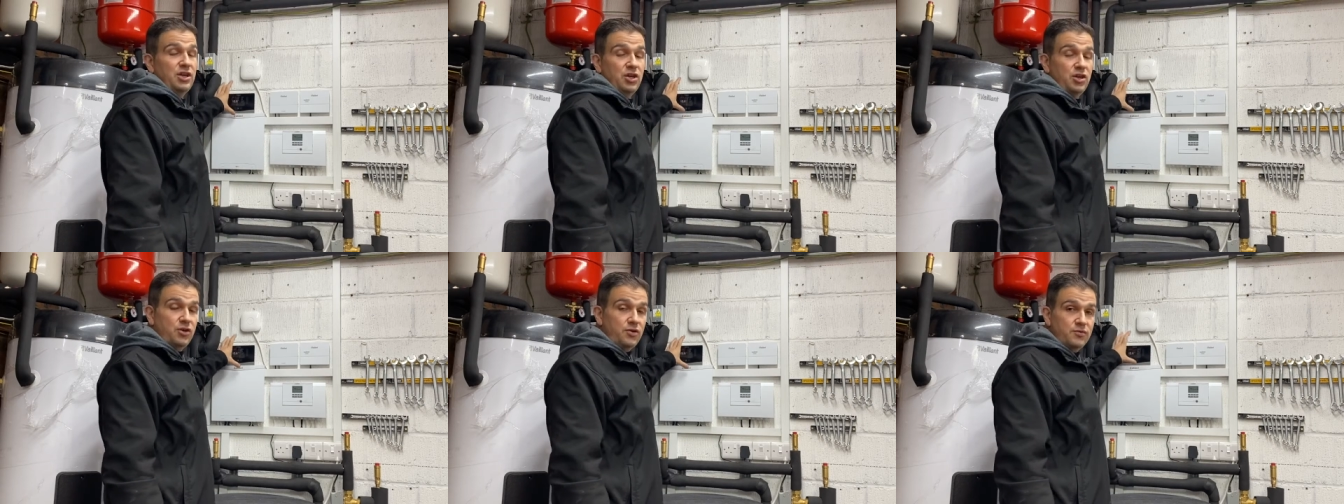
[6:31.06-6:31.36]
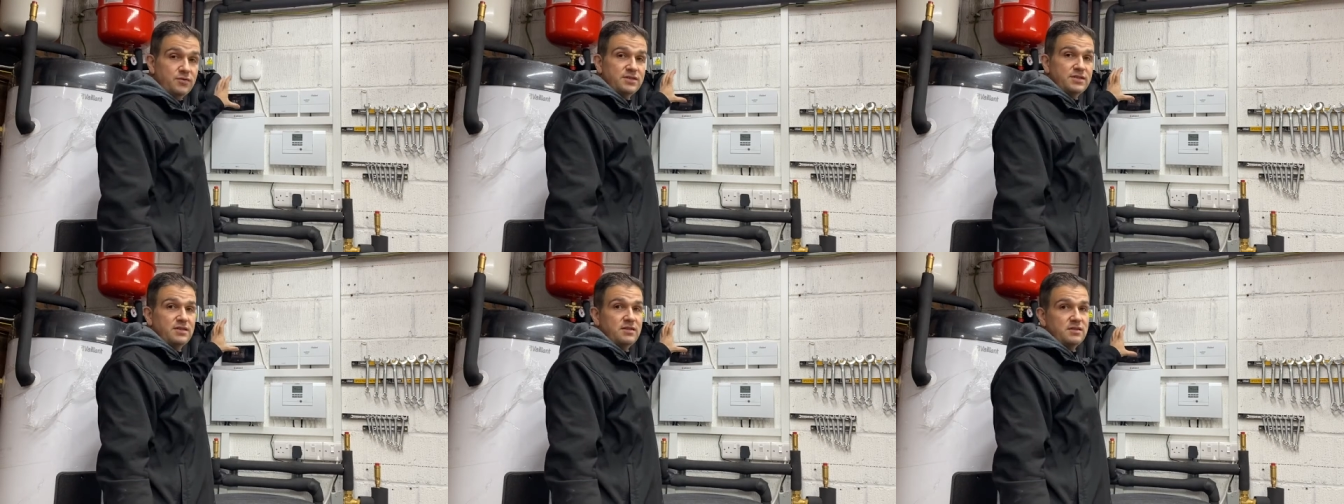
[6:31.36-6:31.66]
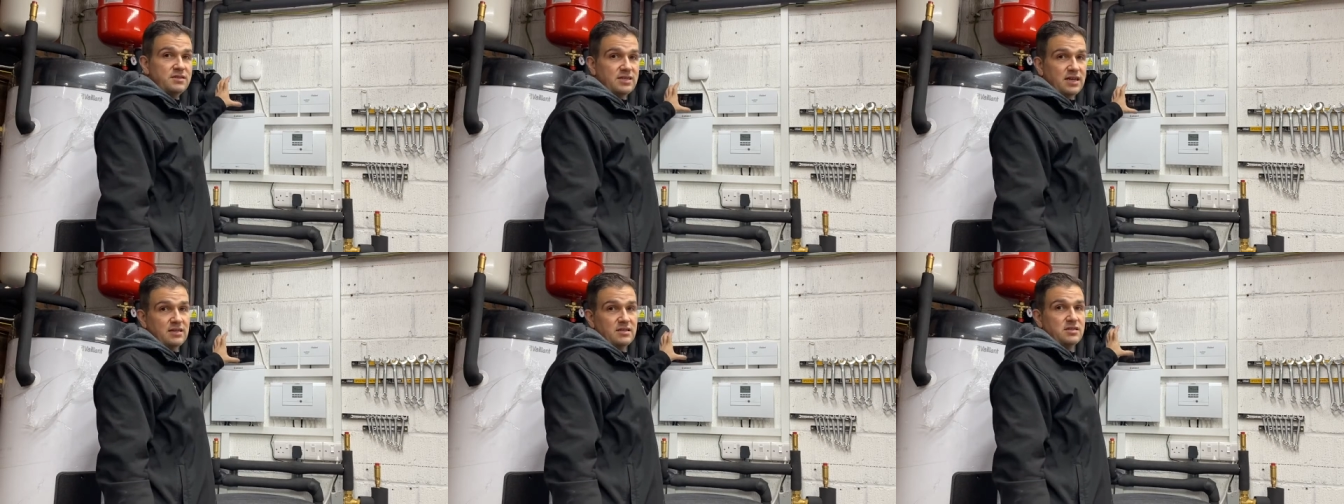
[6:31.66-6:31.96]
use the
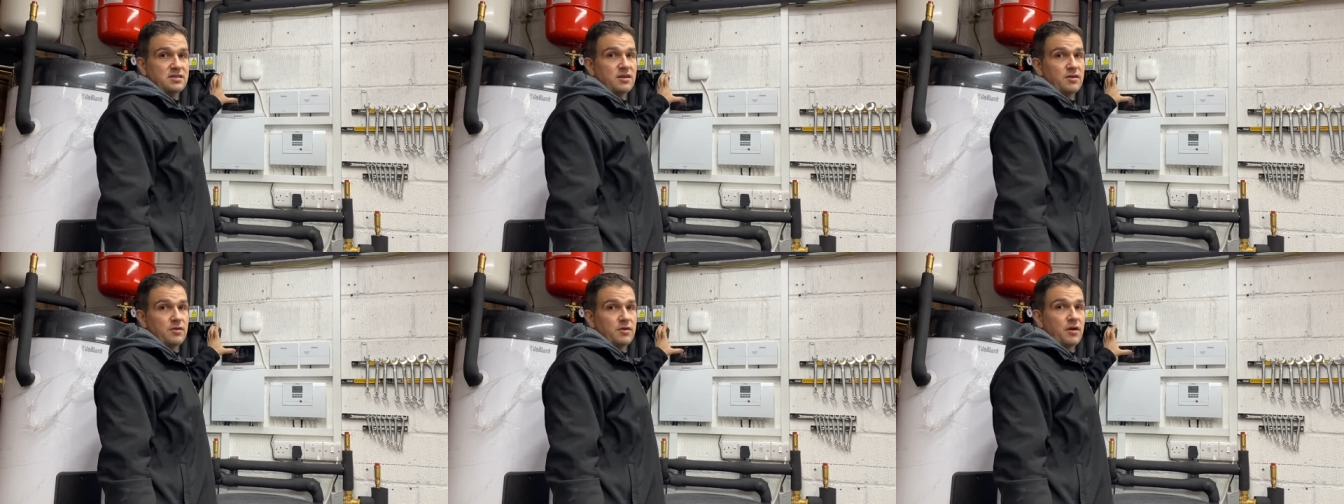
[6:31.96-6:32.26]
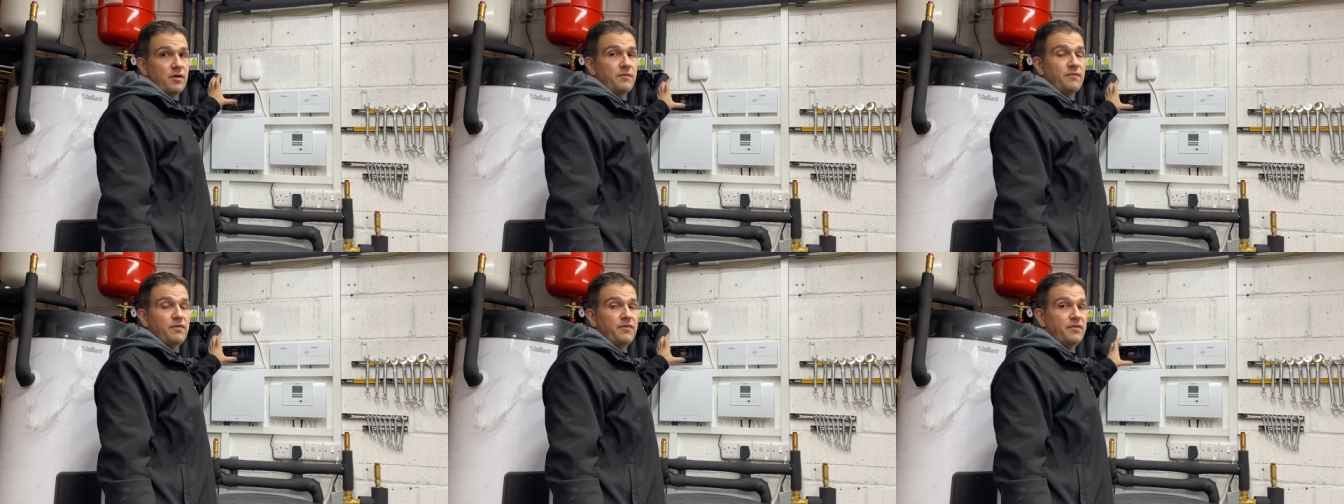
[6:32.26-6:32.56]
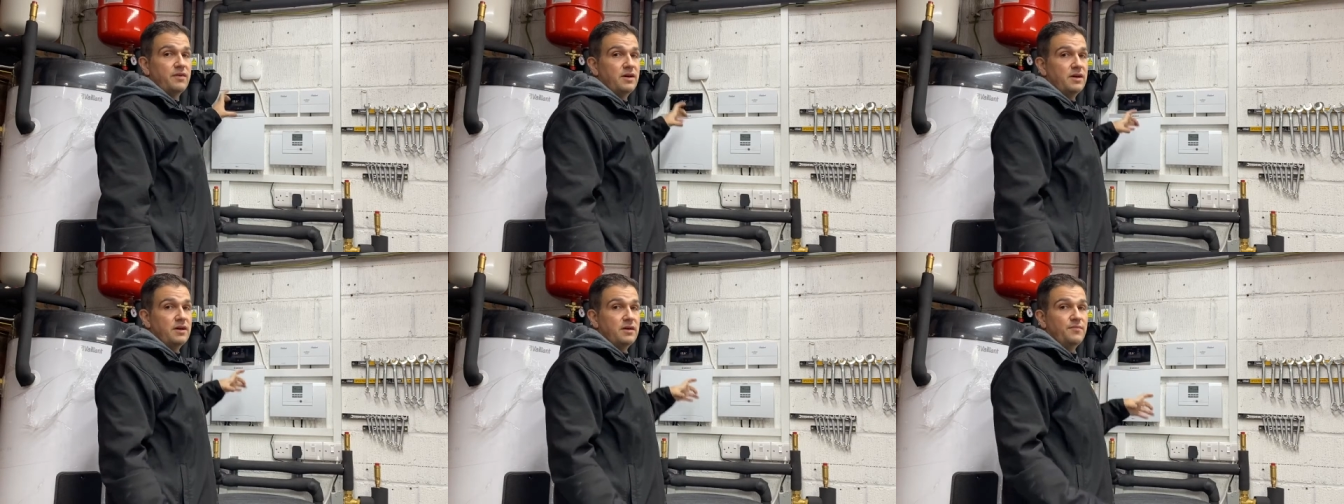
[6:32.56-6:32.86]
Senso
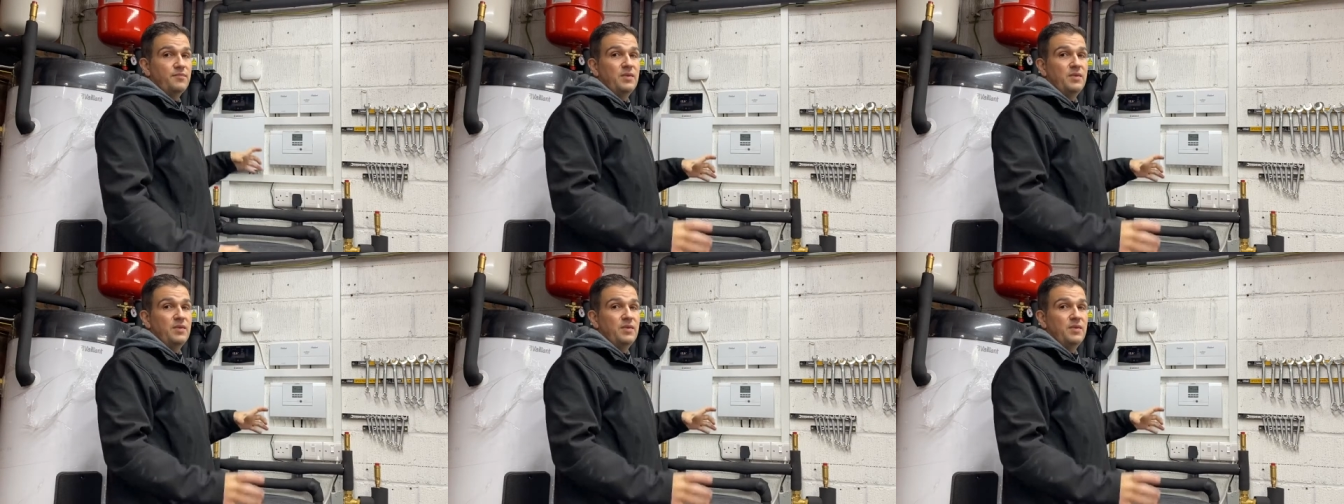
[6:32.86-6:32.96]
Comfort